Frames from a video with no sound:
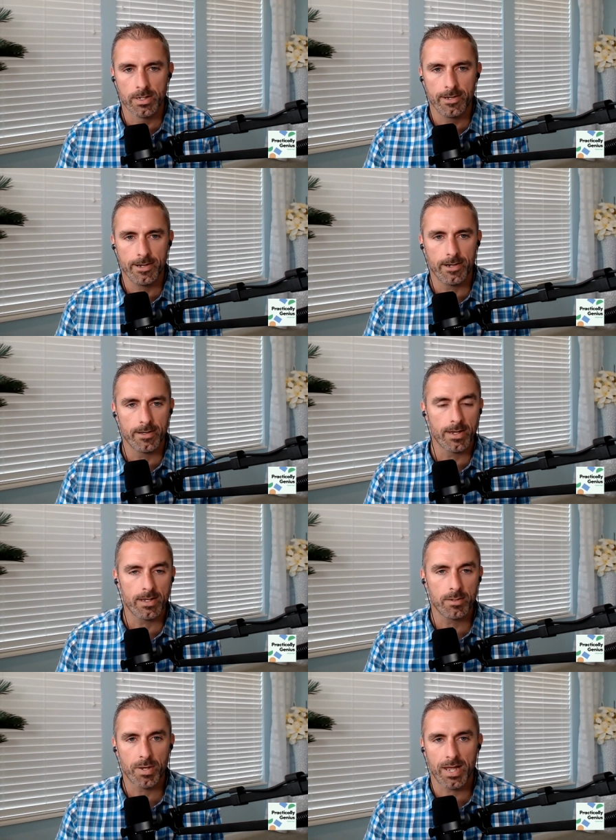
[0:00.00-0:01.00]
that
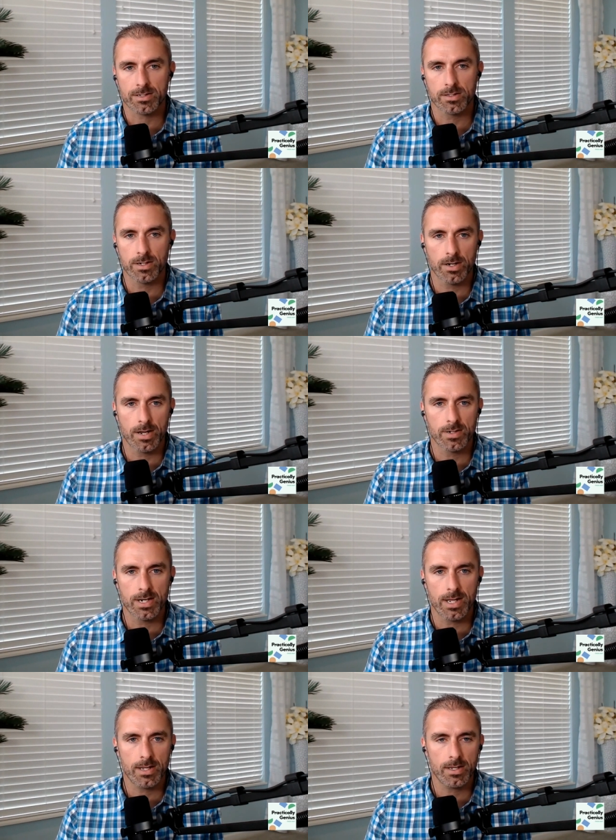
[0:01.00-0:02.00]
impact their
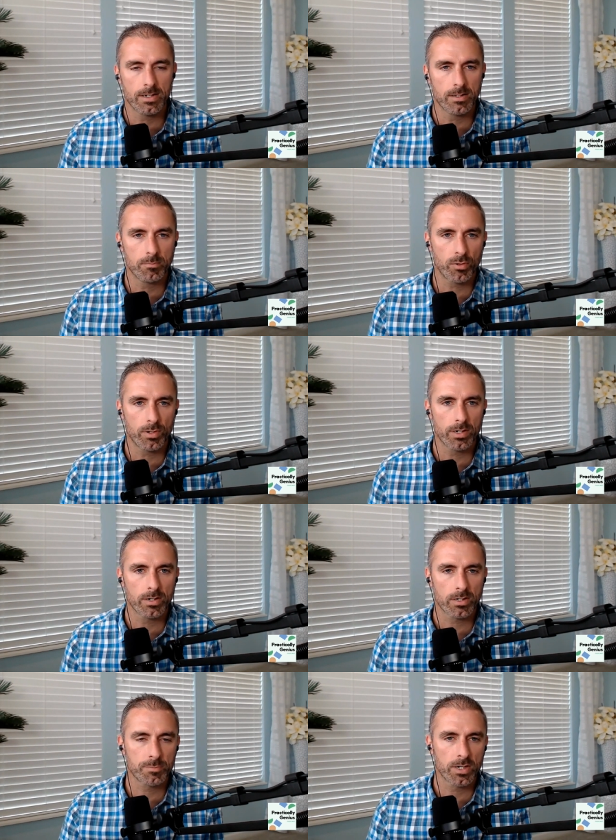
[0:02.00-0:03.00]
everyday and employer
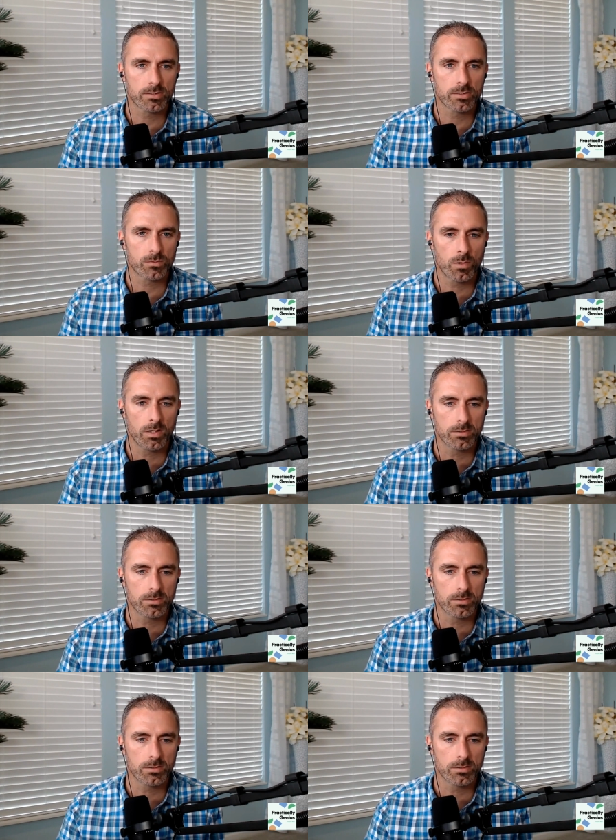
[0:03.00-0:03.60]
experience, as well as